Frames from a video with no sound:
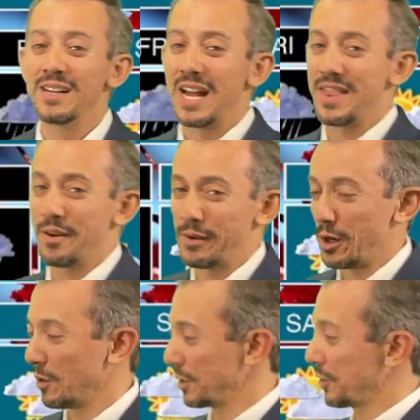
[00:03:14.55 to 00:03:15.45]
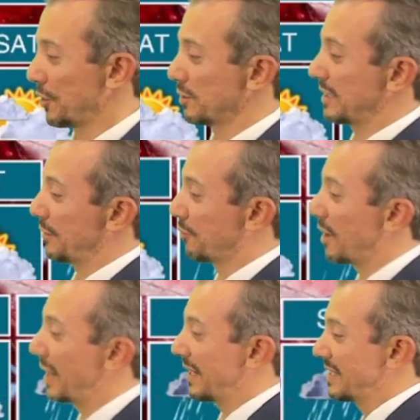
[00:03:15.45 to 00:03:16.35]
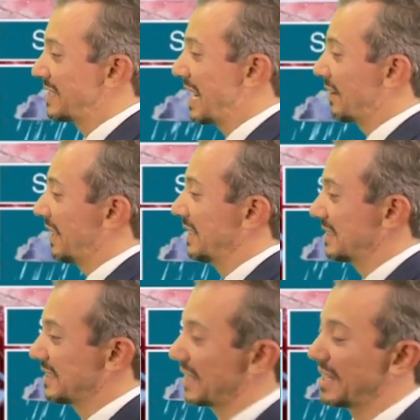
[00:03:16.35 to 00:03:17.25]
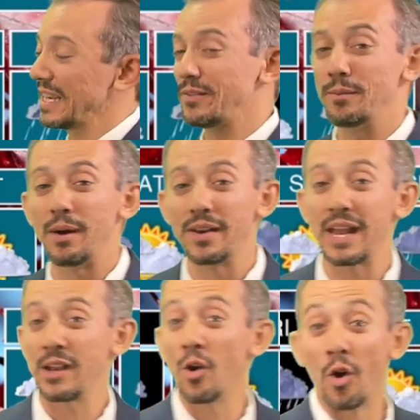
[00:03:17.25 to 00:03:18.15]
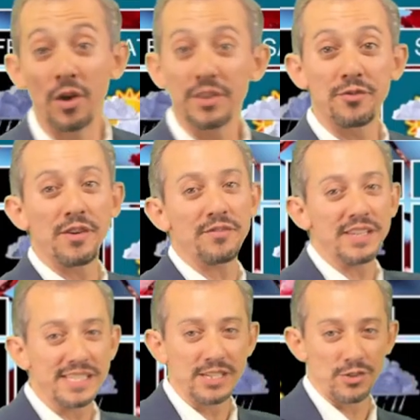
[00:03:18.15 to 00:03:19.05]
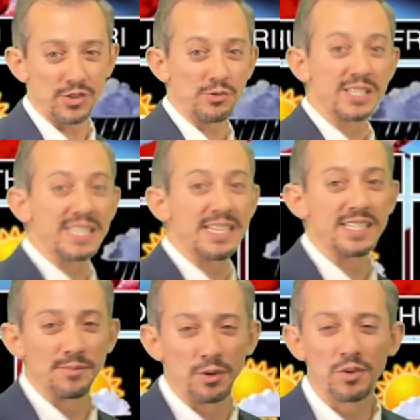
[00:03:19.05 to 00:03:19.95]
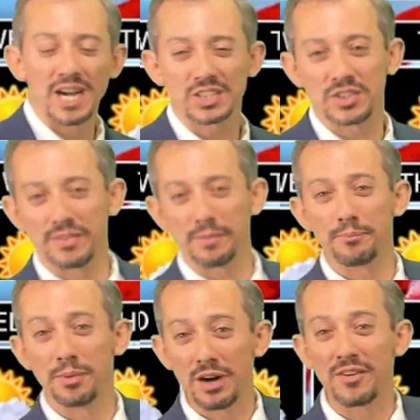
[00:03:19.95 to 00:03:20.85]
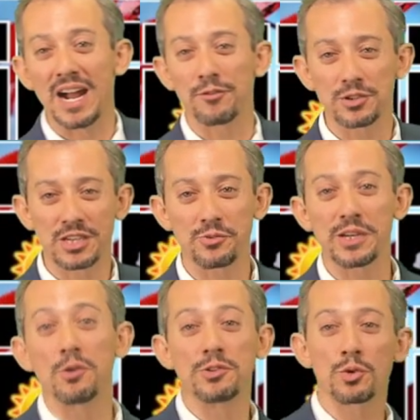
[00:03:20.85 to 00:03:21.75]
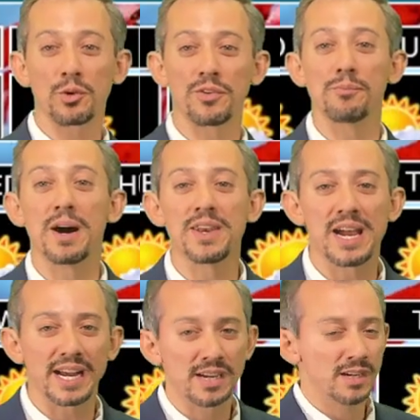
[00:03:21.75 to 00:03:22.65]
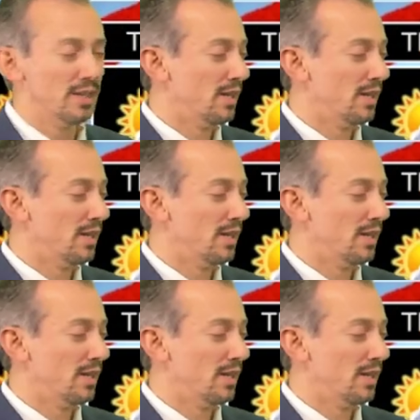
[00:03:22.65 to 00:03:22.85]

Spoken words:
And then we go into Thursday, Friday, Saturday, and Sunday, even Monday, all in the 50s here. So seasonable, actually even above average as we go towards Monday.